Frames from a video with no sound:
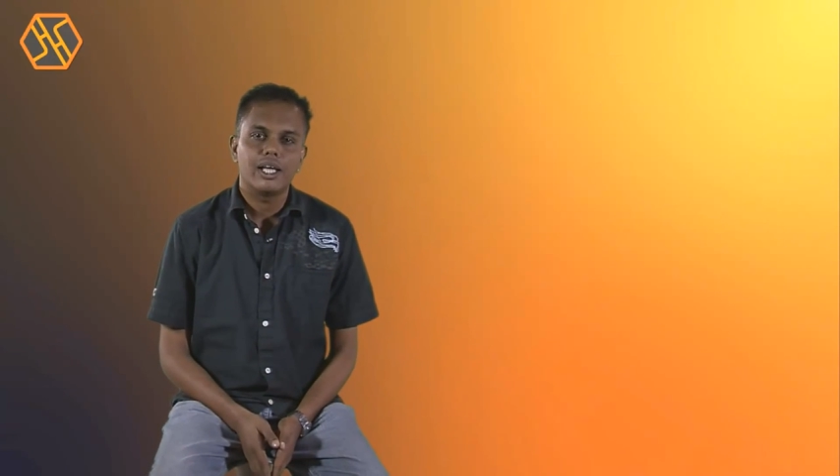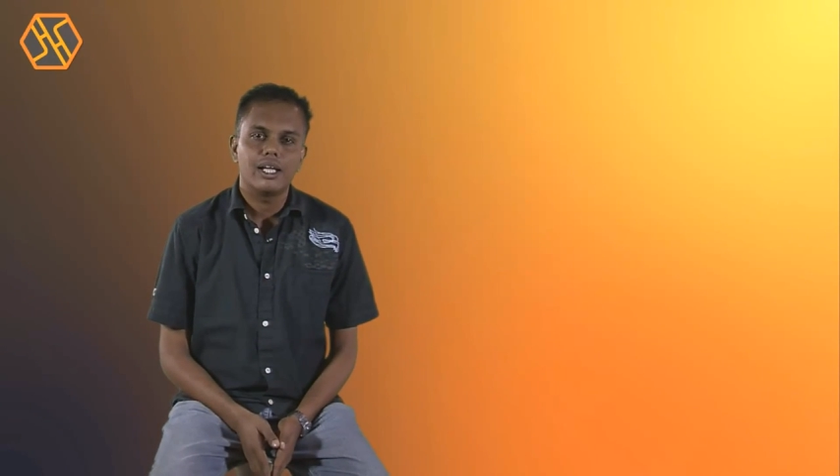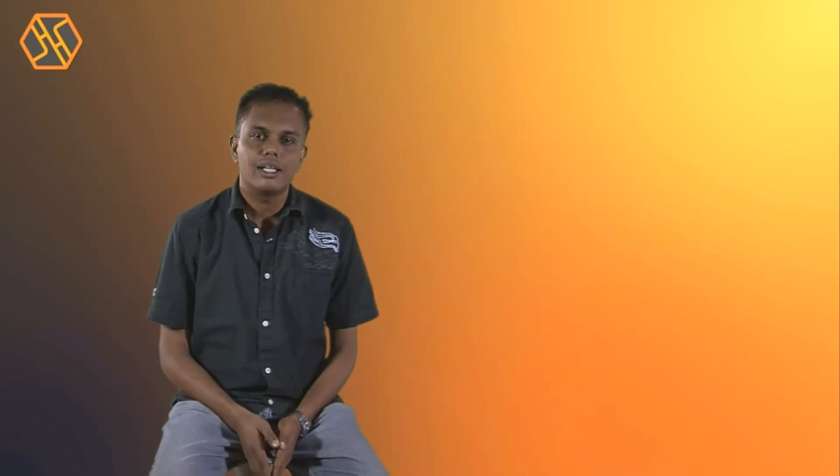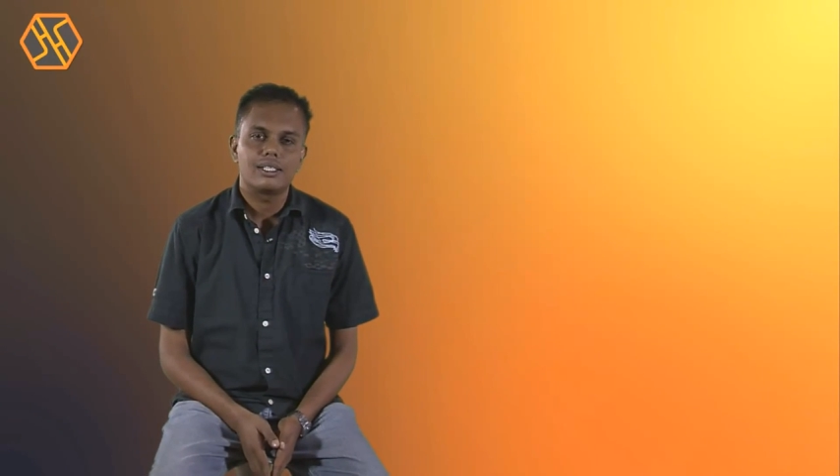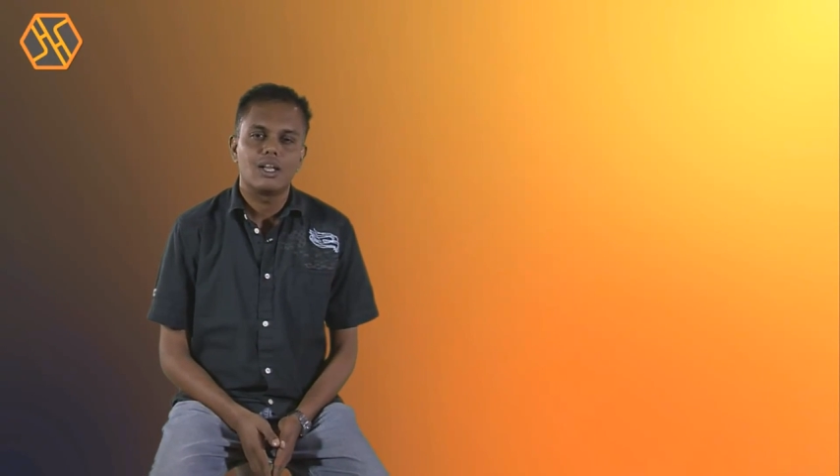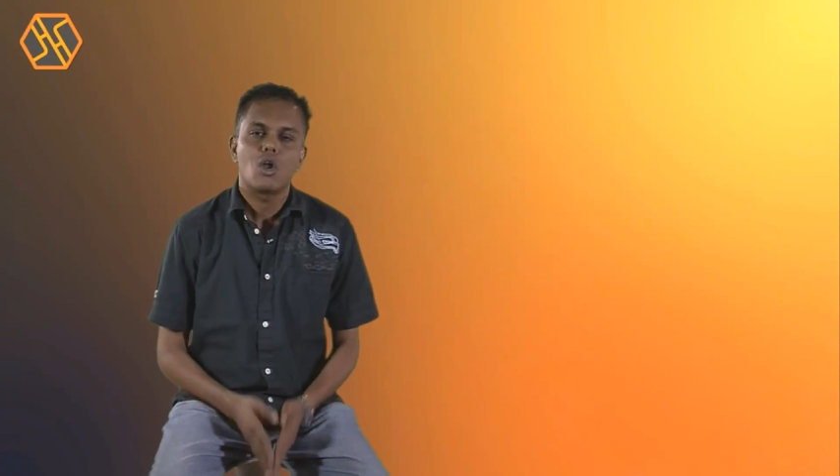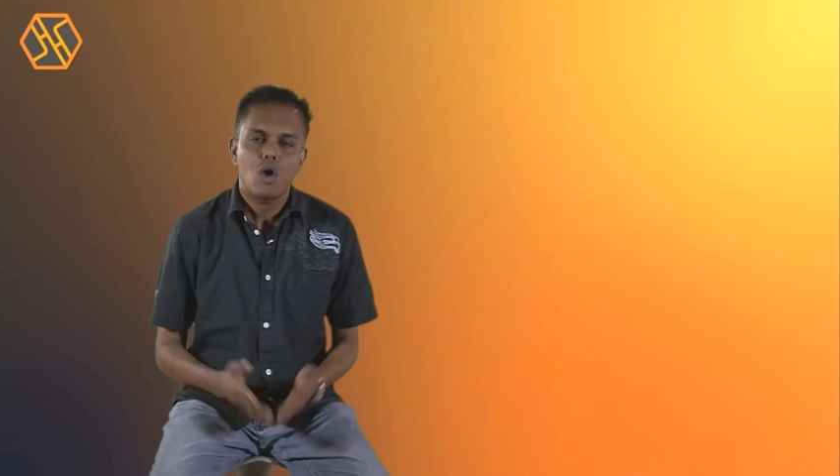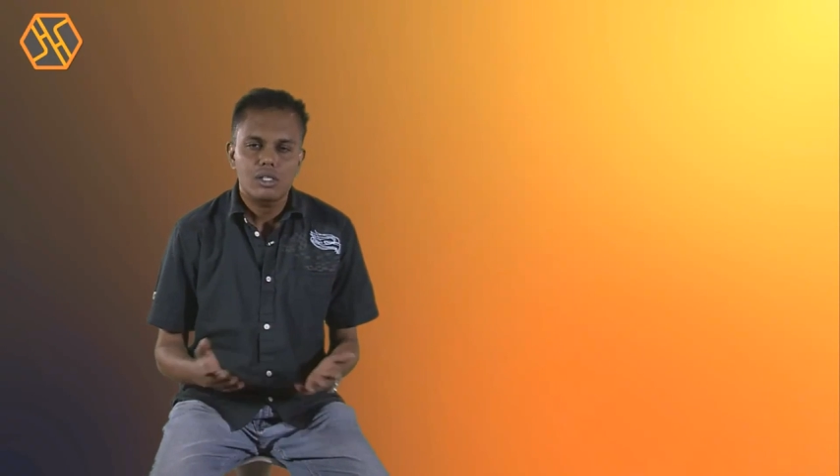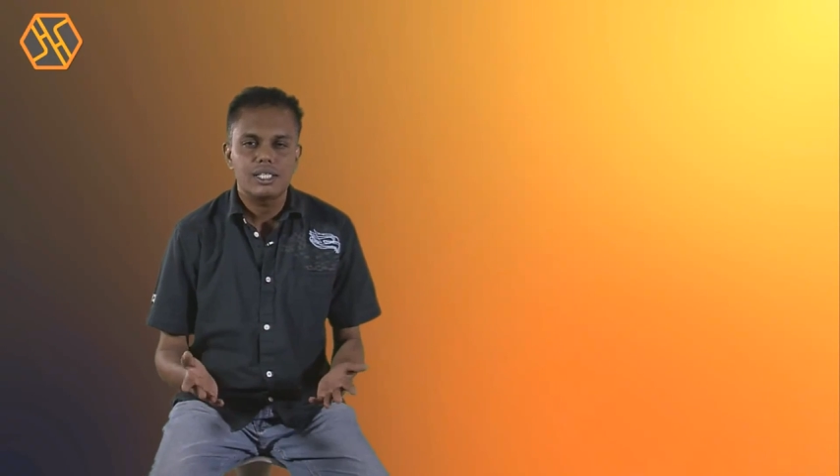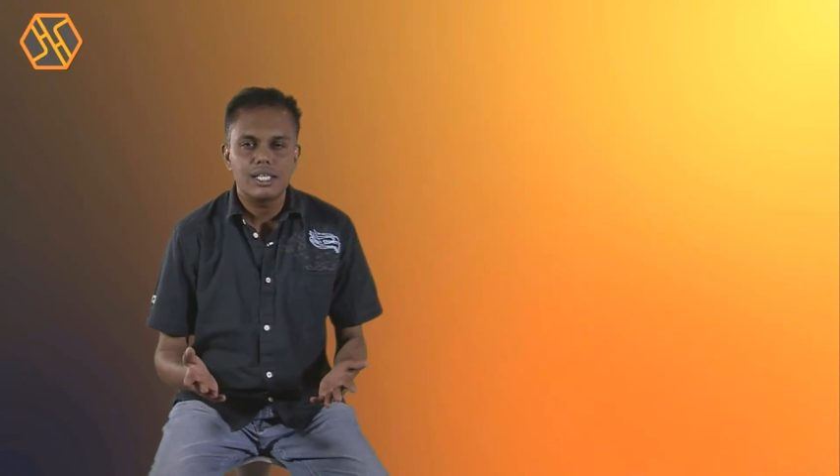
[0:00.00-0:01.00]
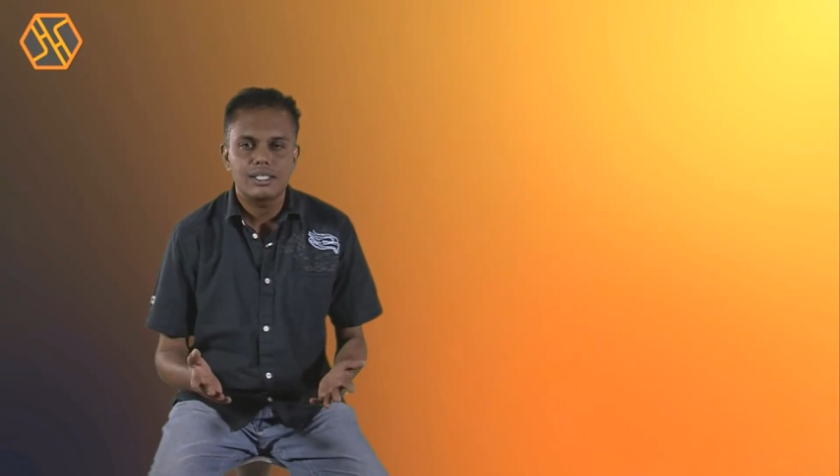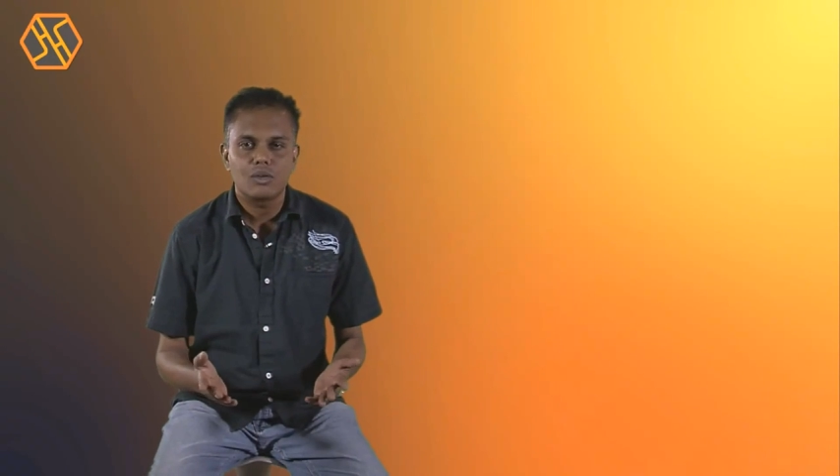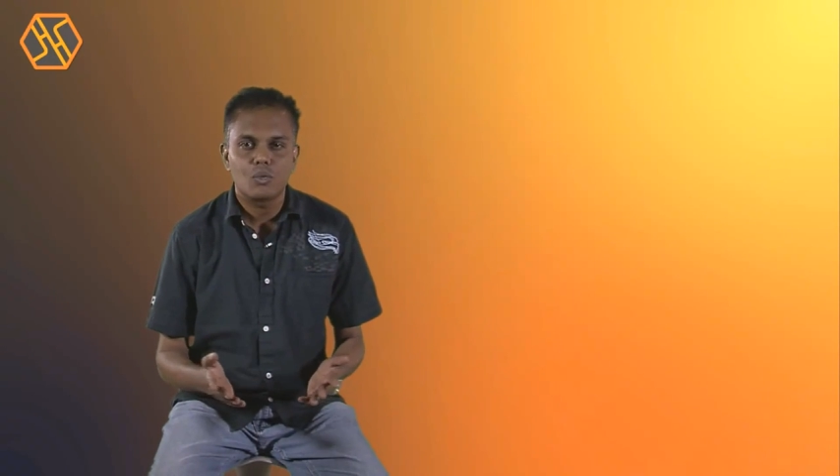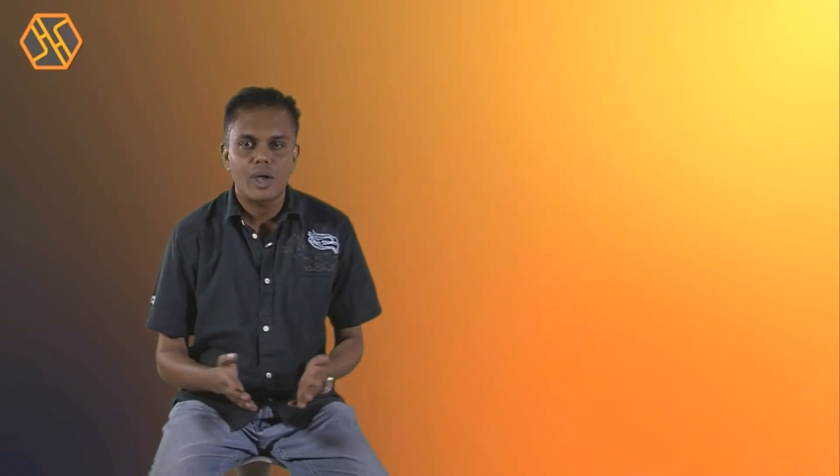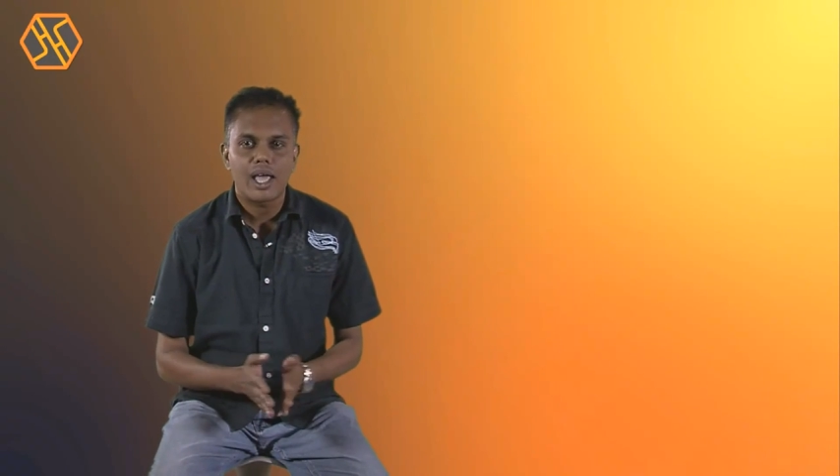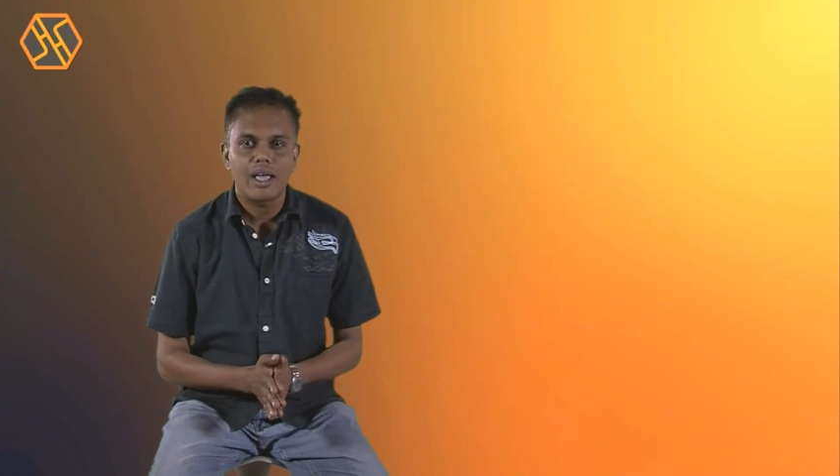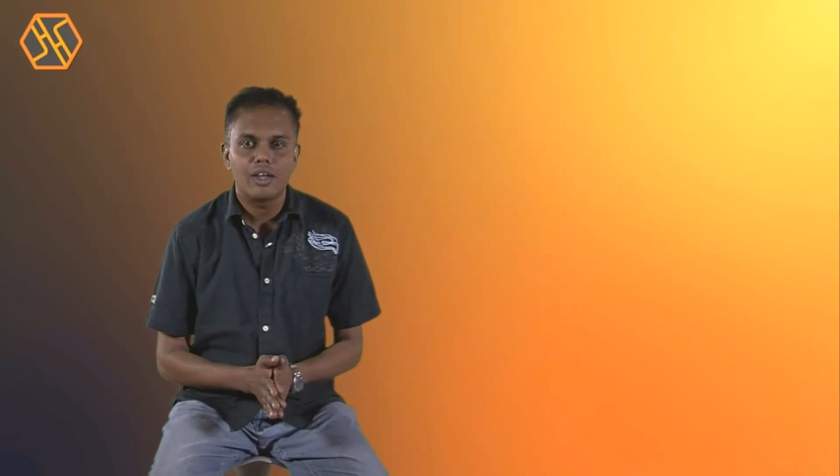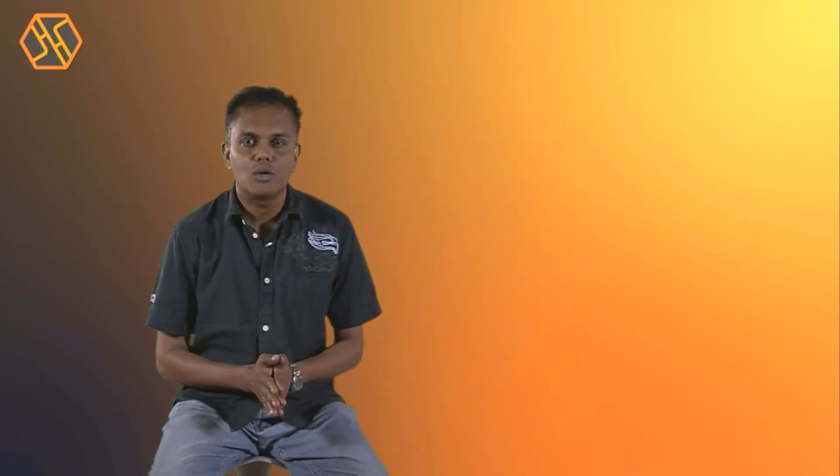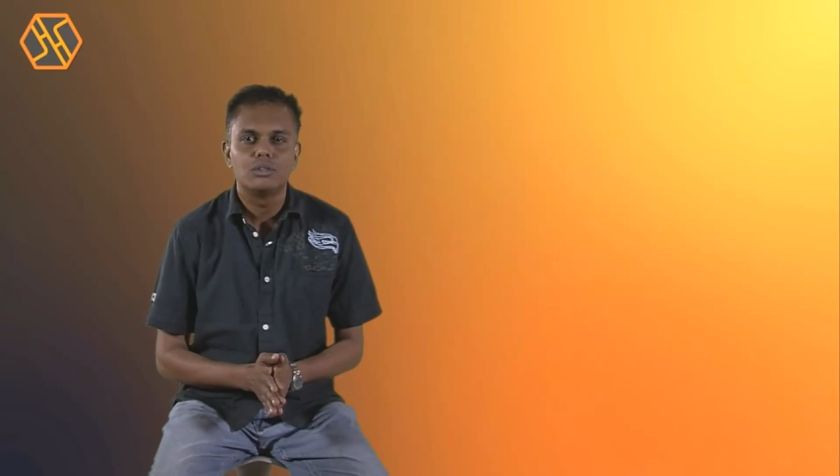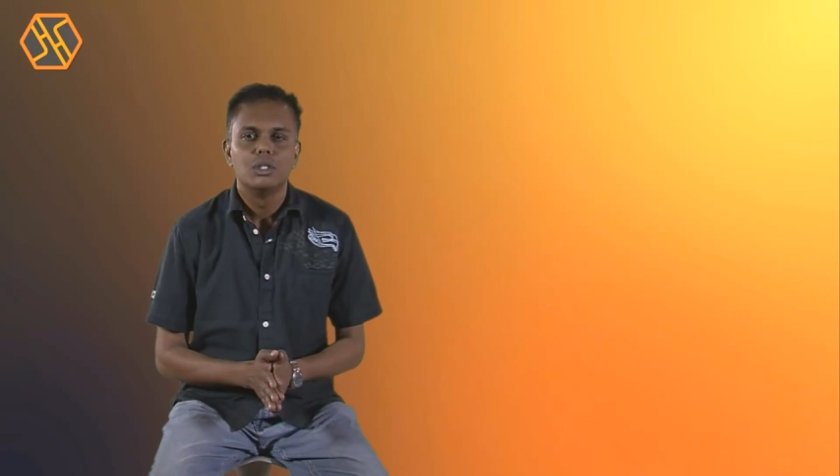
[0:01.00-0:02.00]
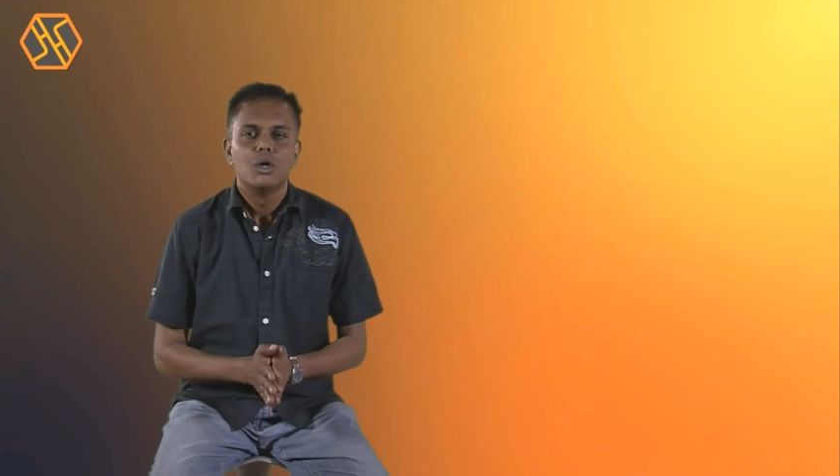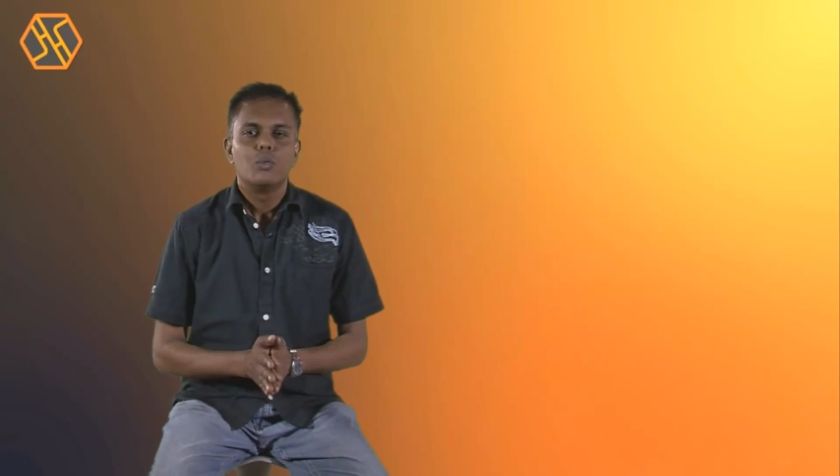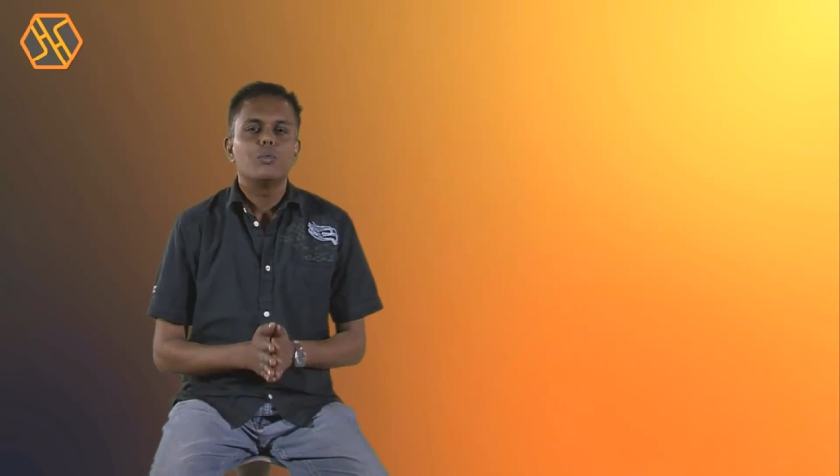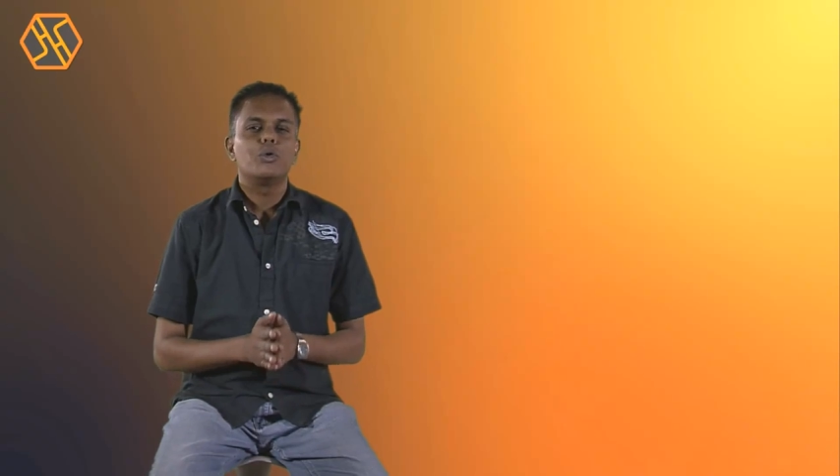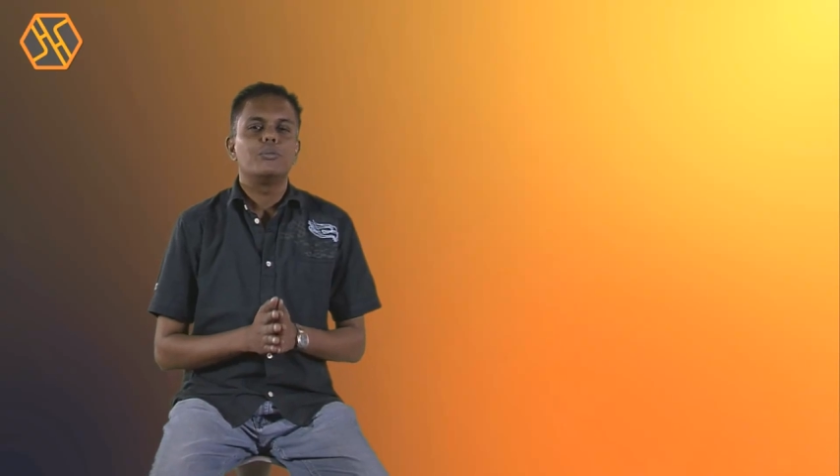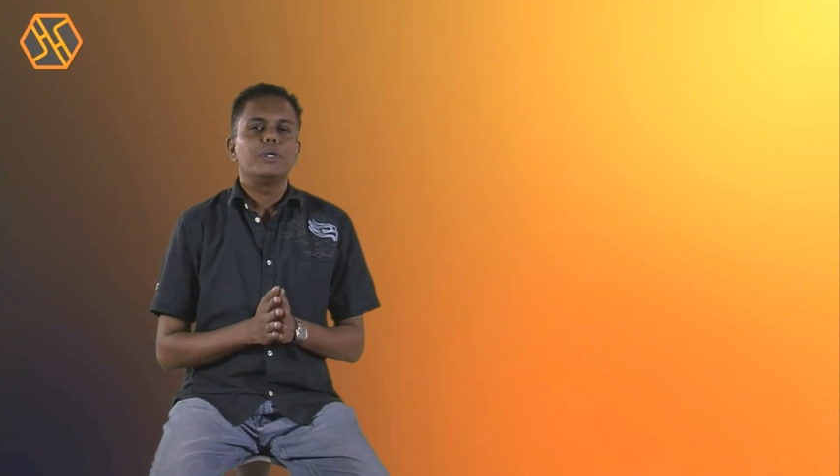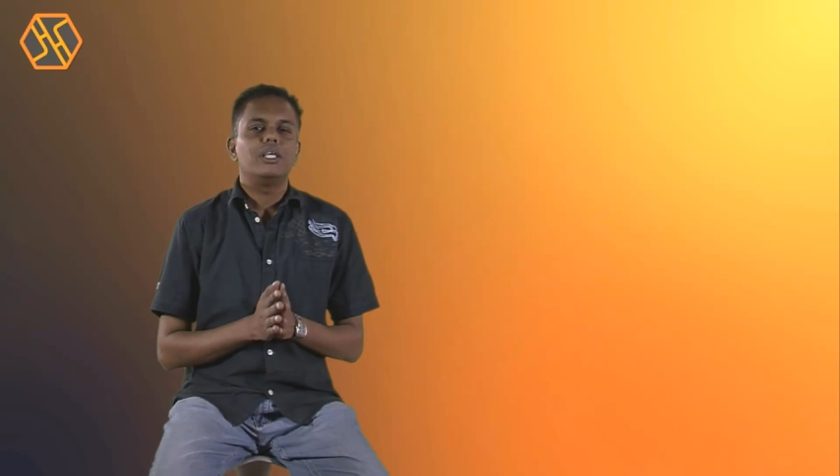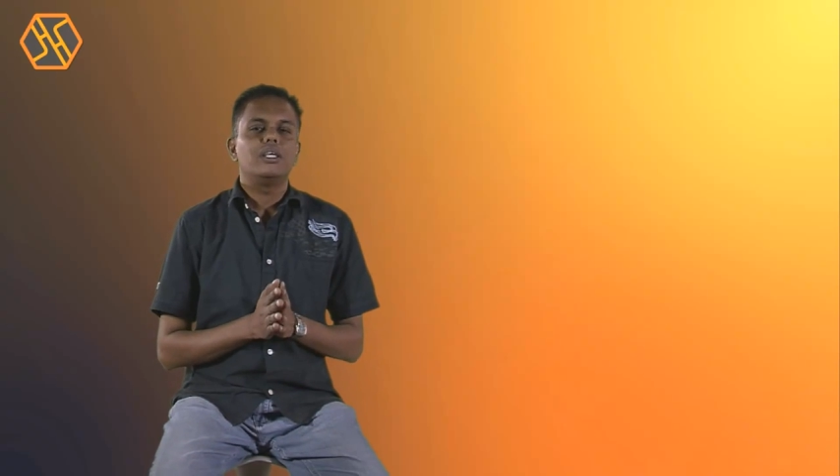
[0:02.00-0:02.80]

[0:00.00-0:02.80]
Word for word: It's a long season where, you know, where would we